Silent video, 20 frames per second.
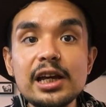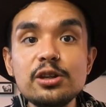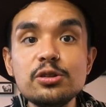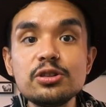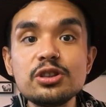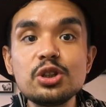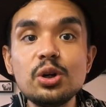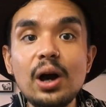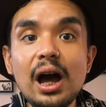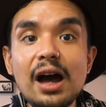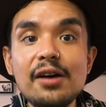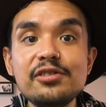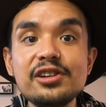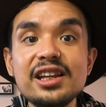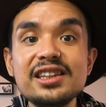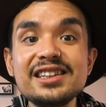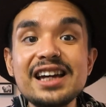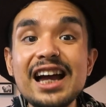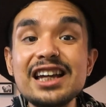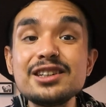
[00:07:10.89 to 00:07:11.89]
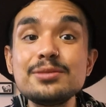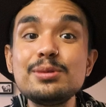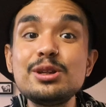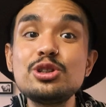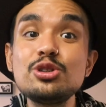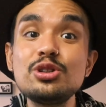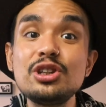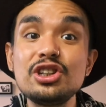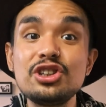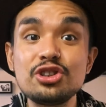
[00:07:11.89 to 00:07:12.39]
you still have an attachment
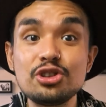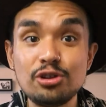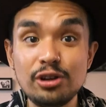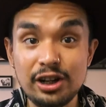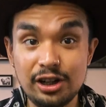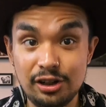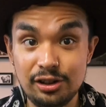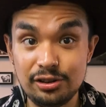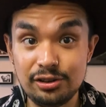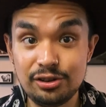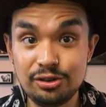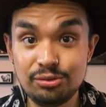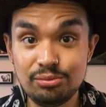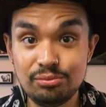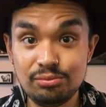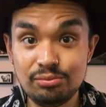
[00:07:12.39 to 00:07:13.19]
to these triggers.